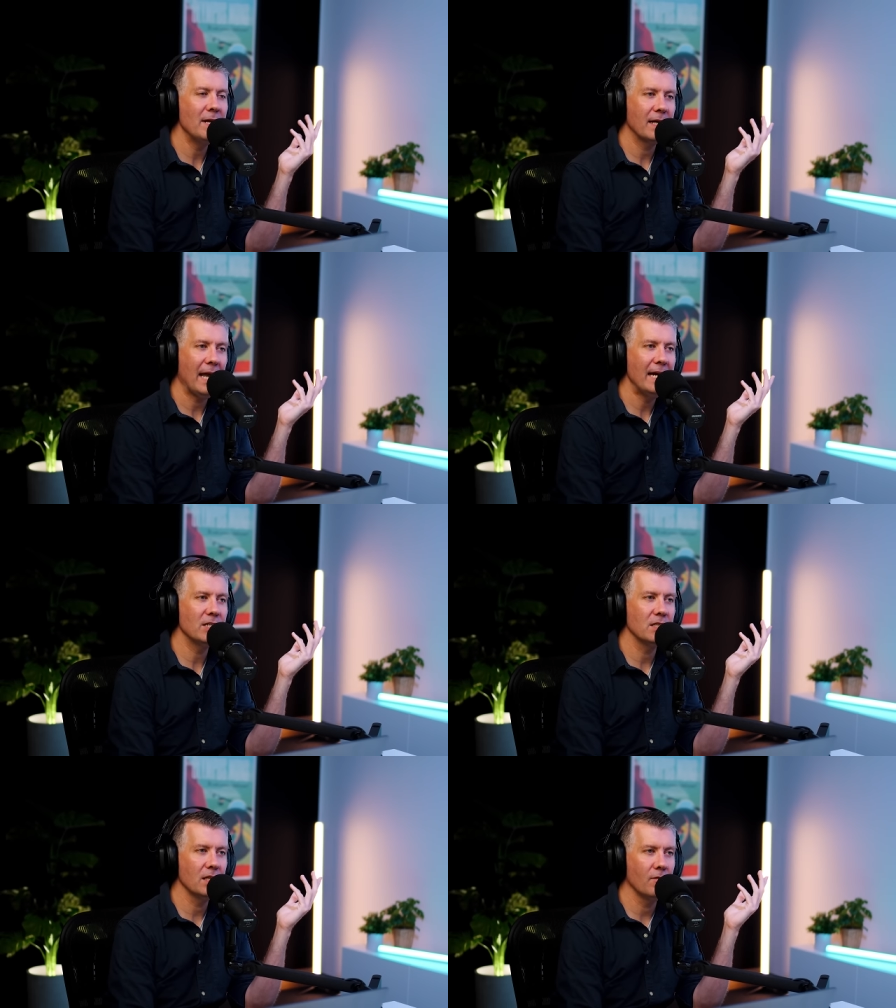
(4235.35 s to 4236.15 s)
I mean,
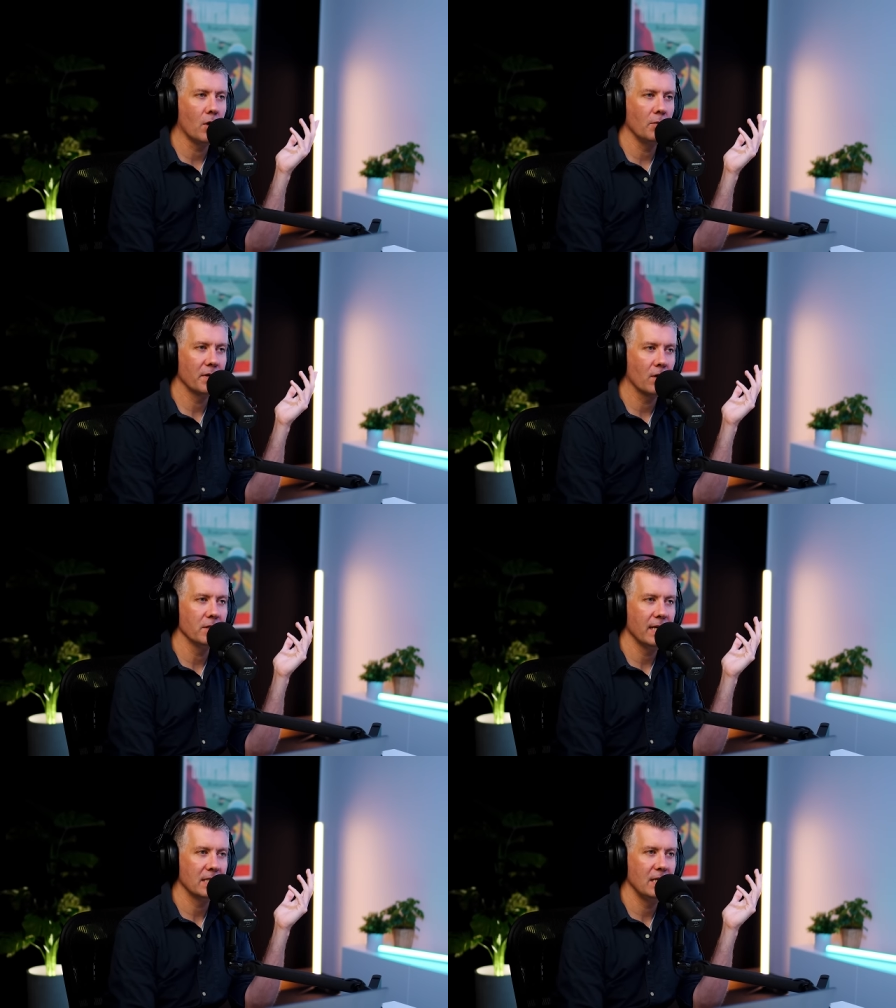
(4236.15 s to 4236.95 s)
occasionally you've got with the
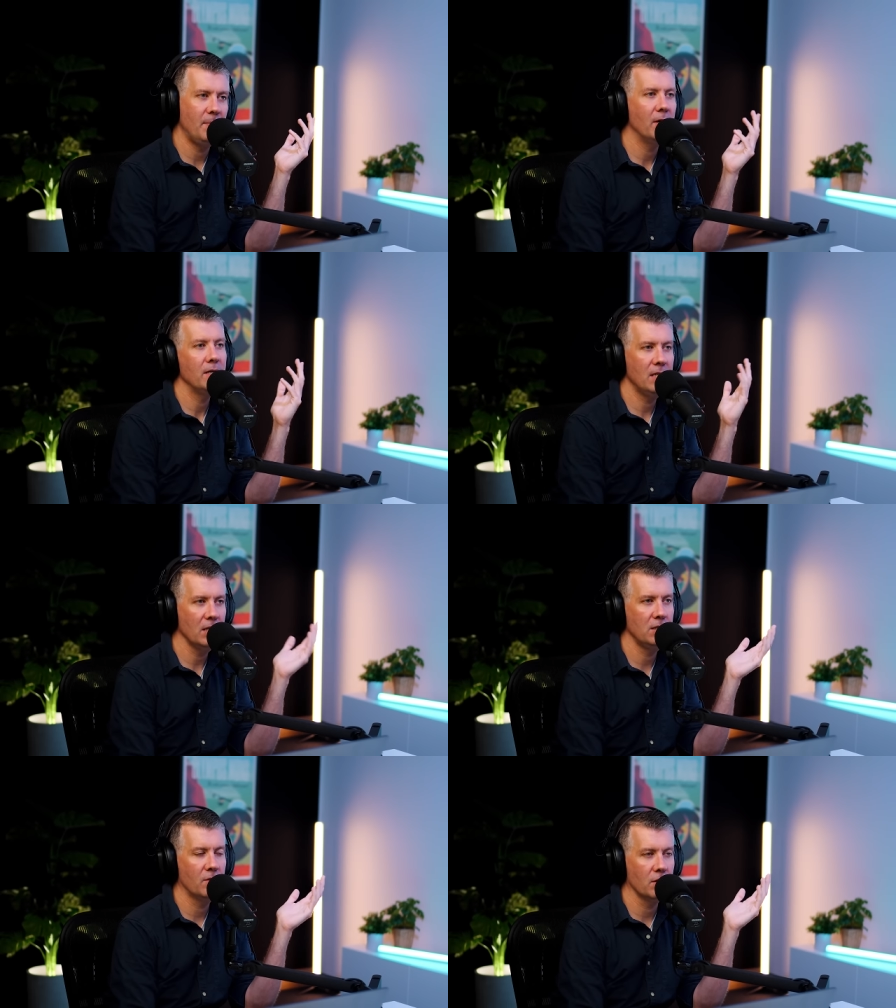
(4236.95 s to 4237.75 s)
contactee period,
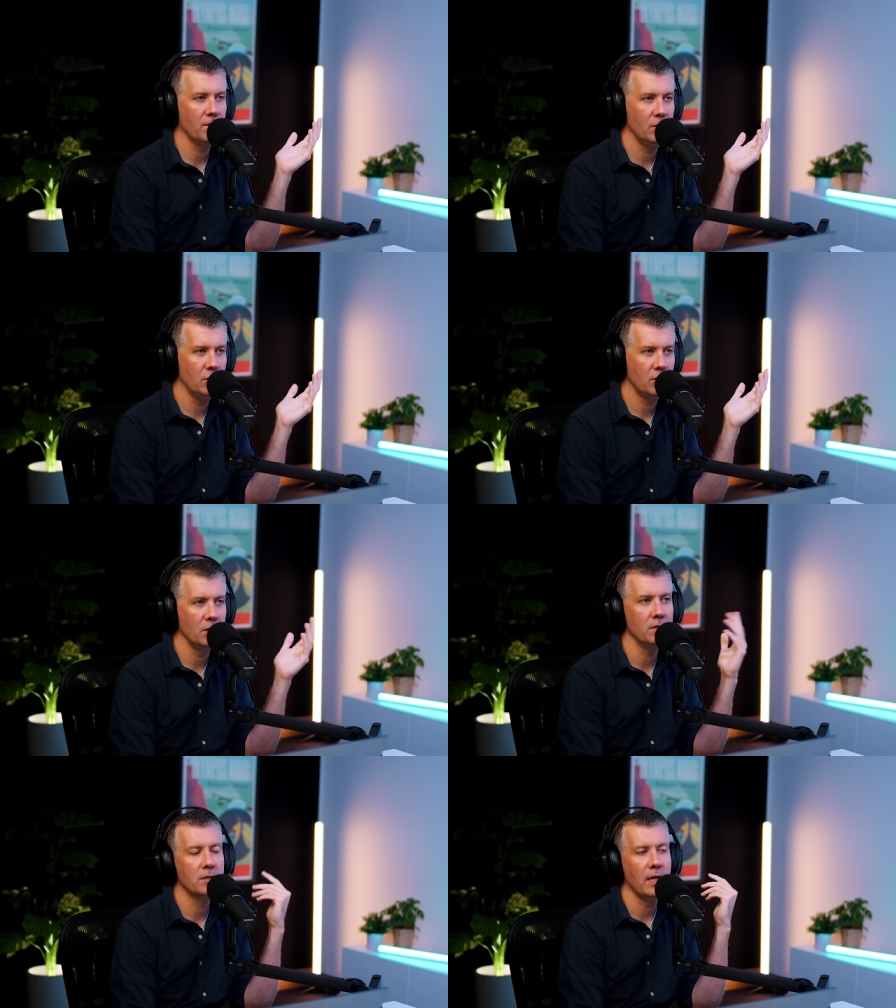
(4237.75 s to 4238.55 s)
yes, you've got the
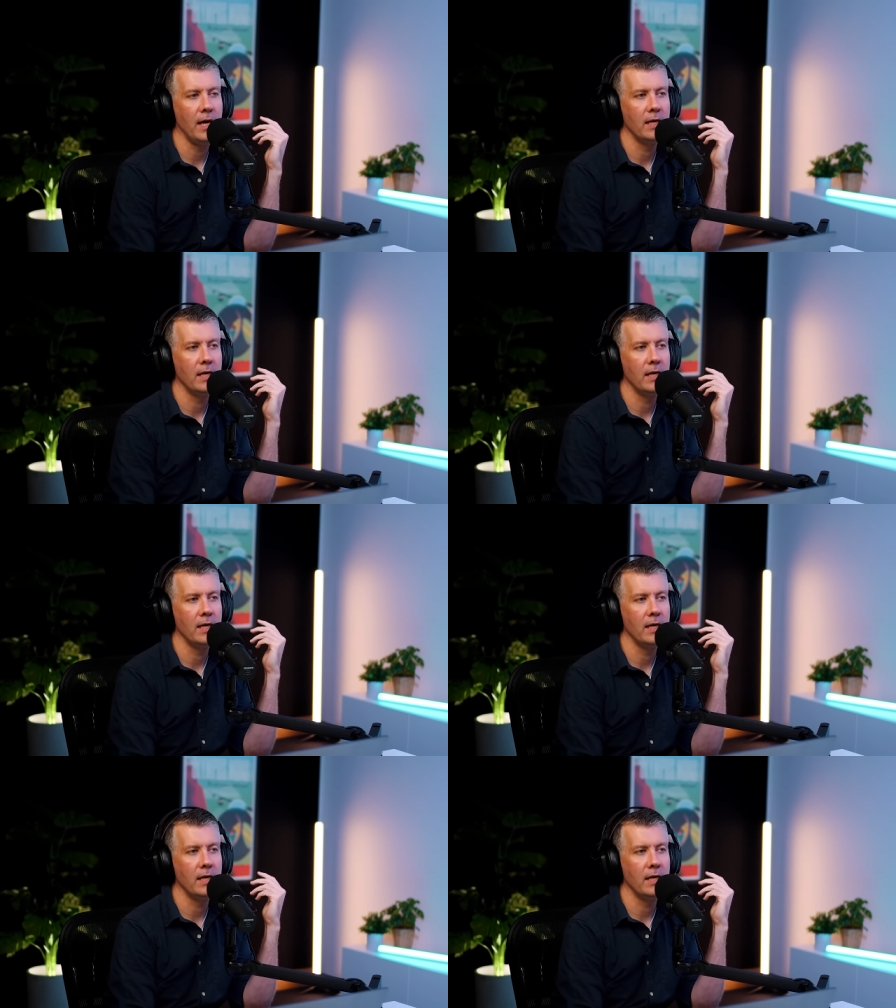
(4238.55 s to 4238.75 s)
Venusians